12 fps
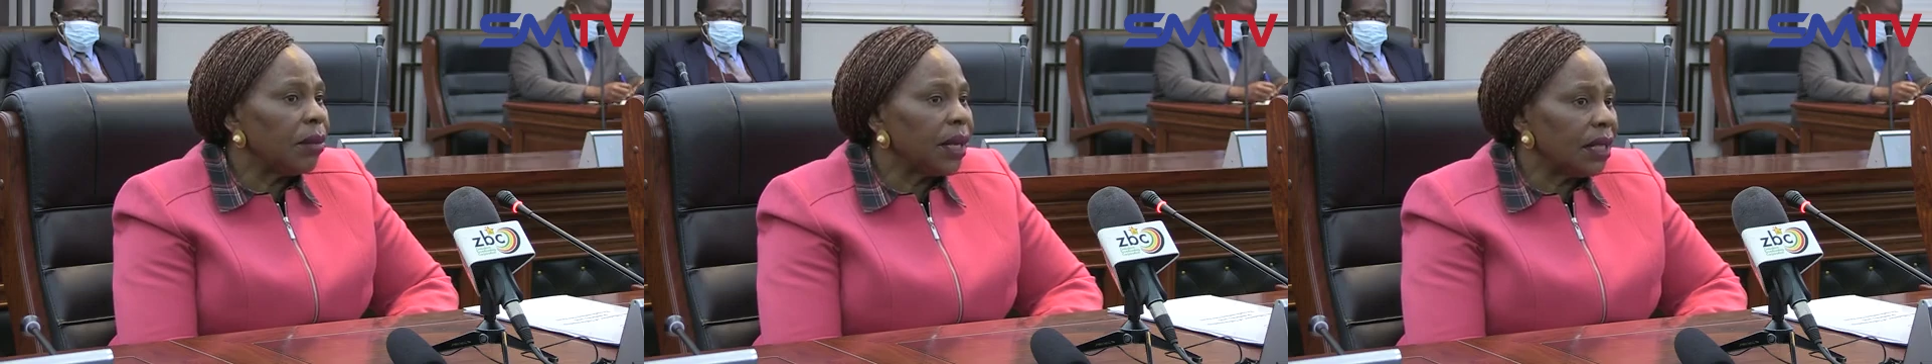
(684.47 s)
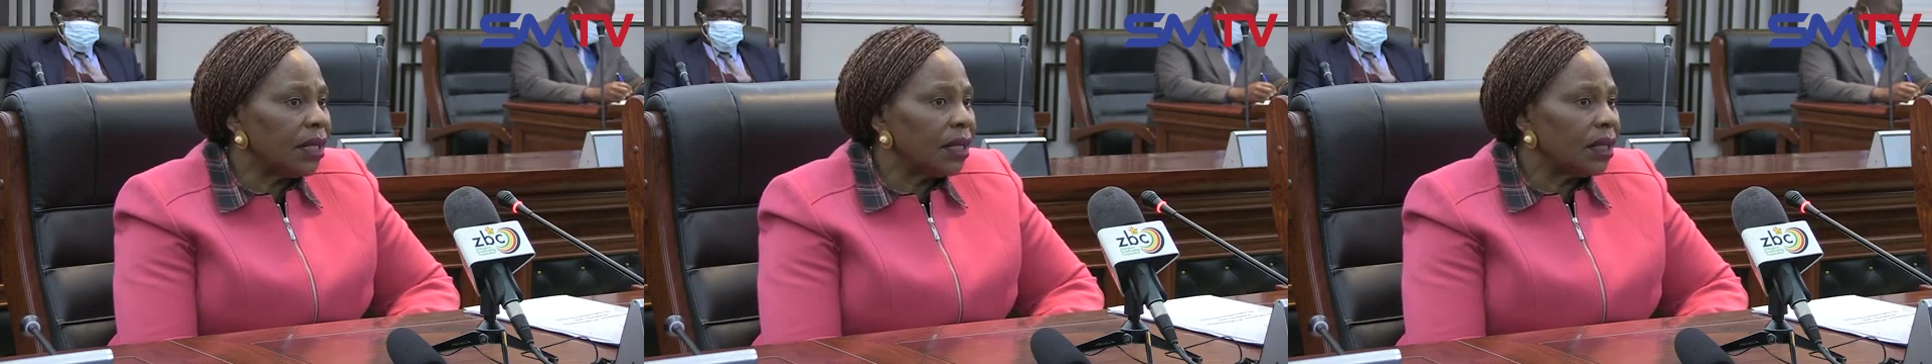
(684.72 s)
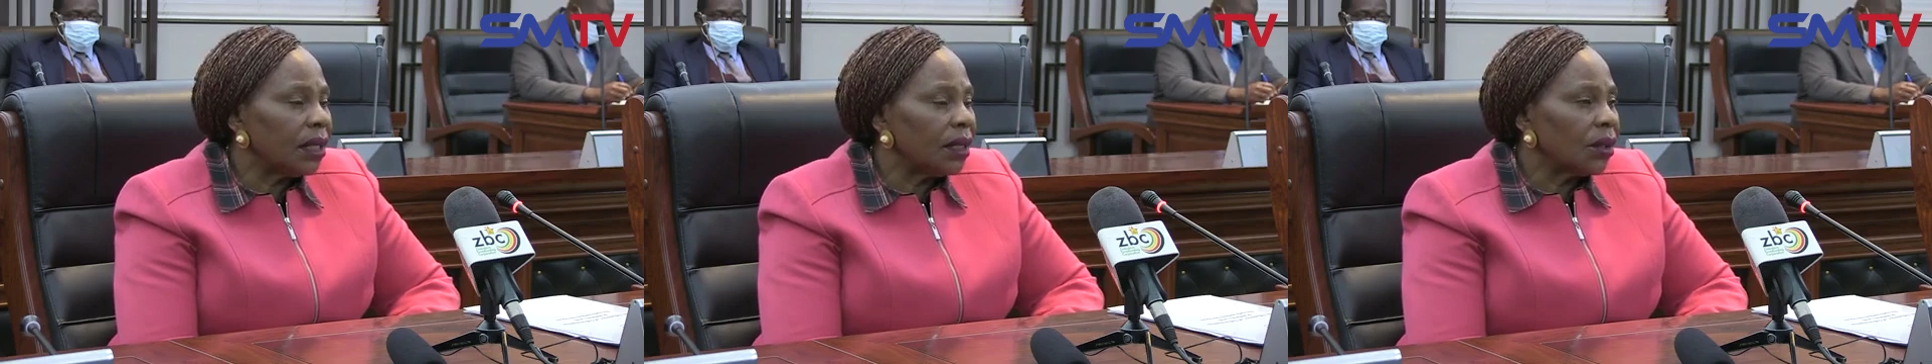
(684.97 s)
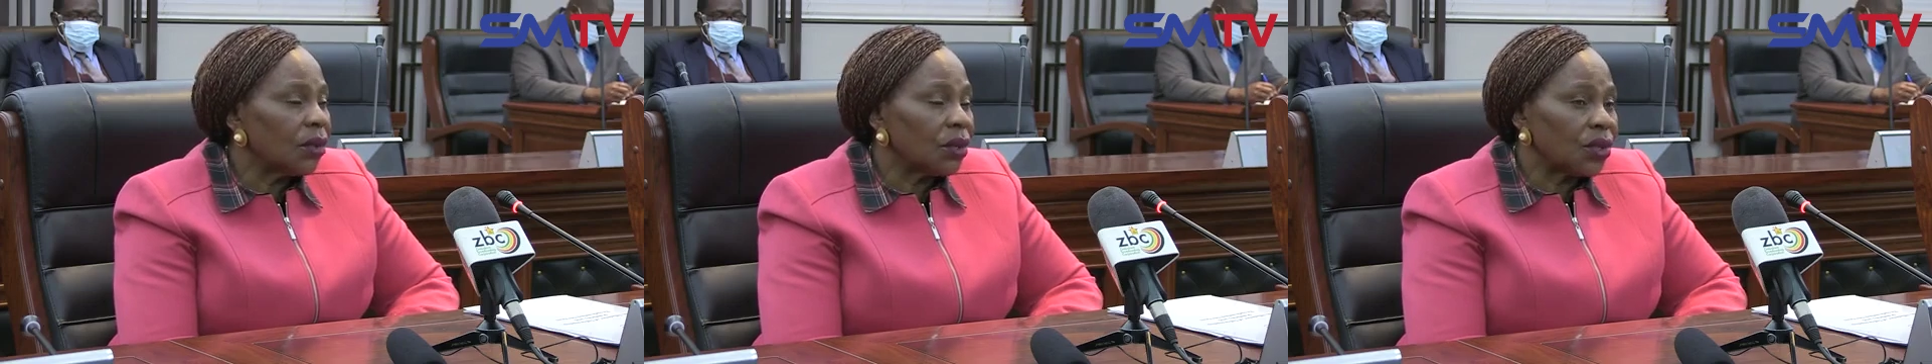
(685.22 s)
Bridge
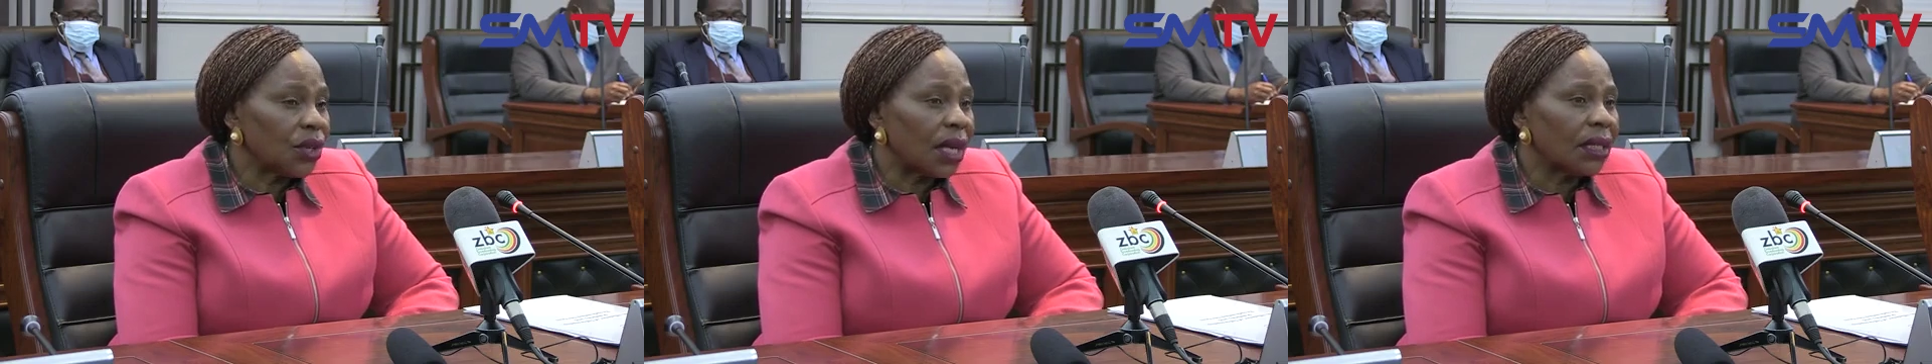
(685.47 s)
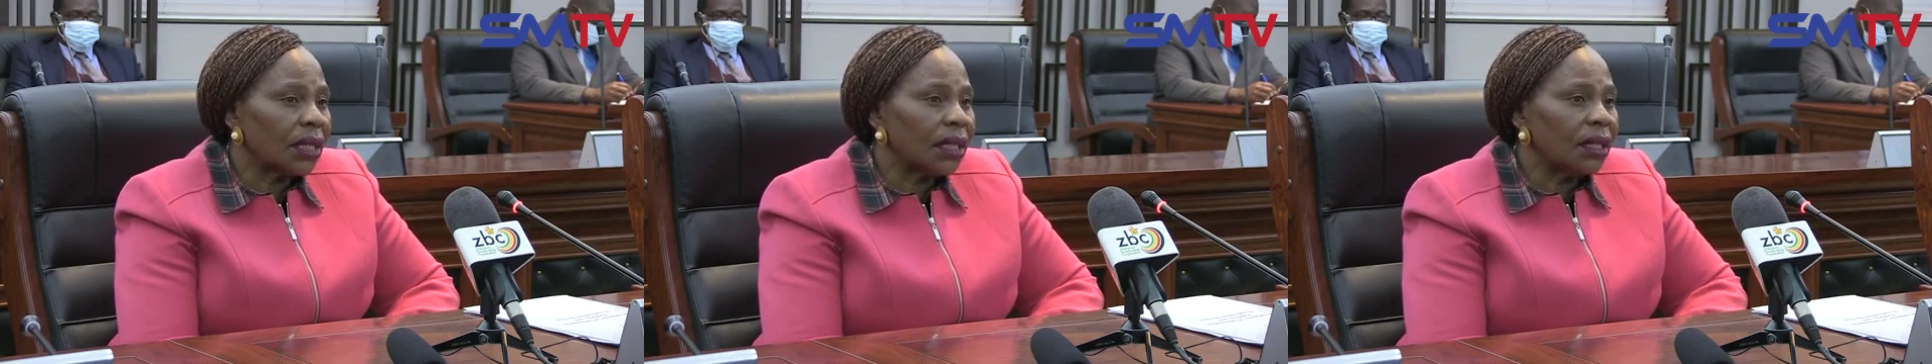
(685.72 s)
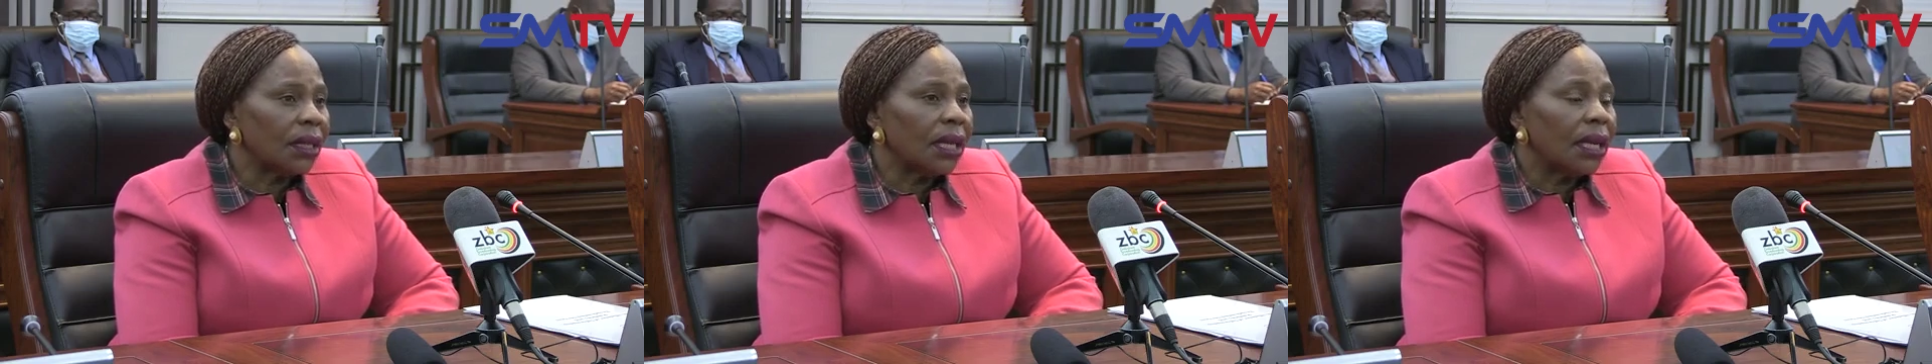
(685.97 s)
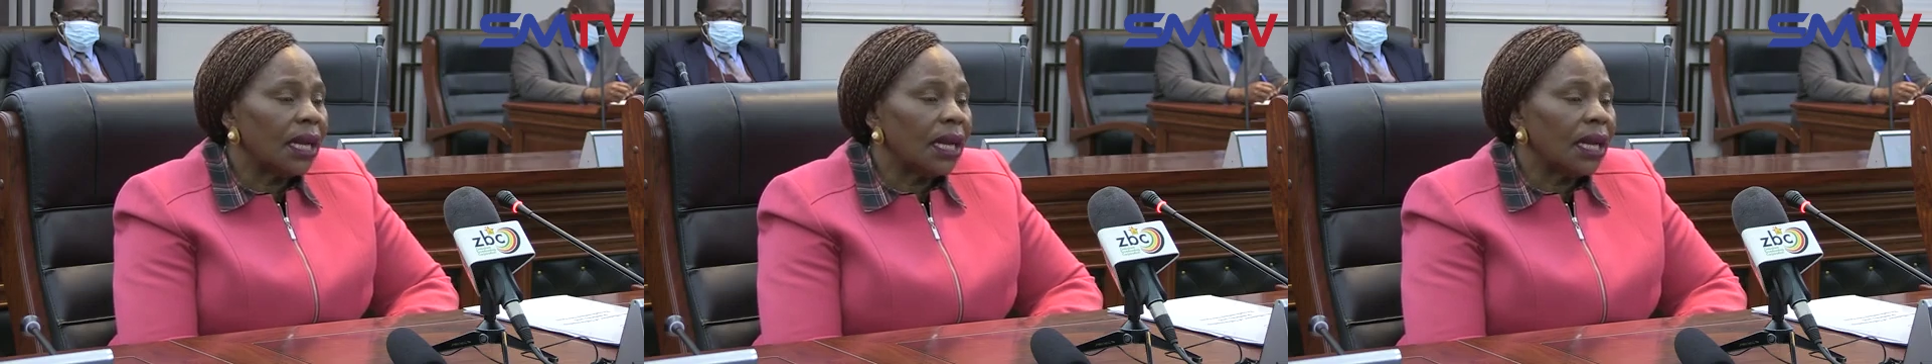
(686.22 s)
construction,